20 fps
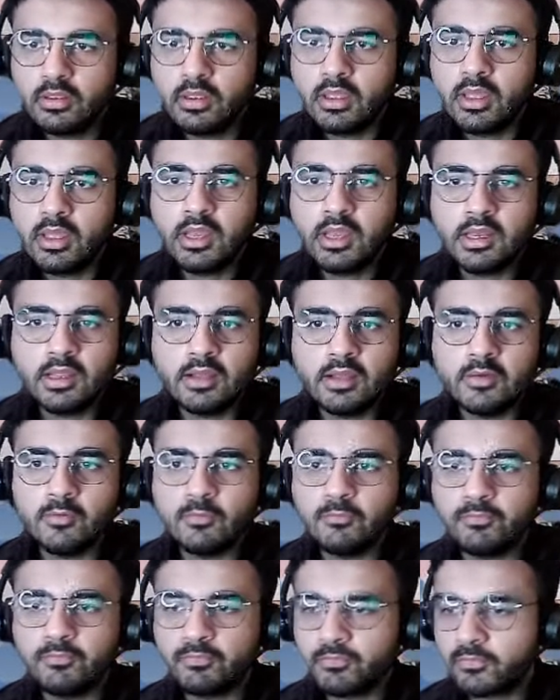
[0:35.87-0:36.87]
Anyhow,
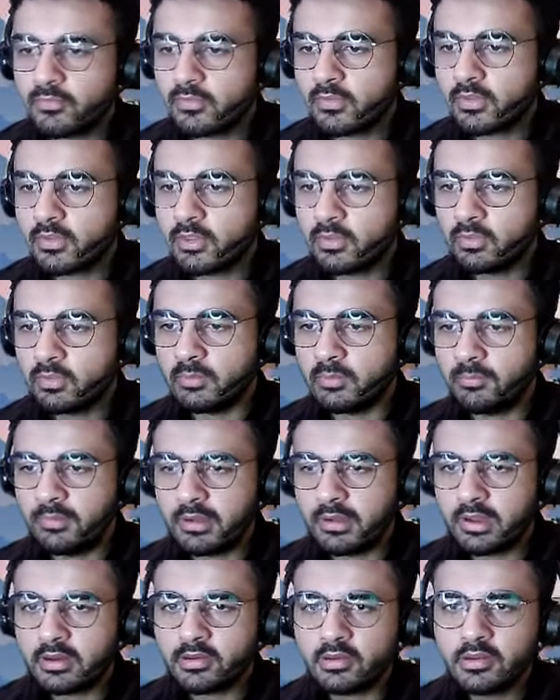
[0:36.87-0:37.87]
we are
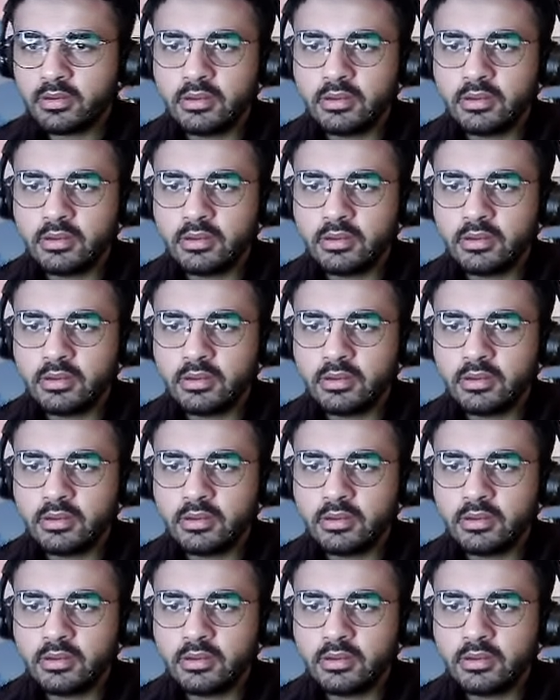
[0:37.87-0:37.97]
back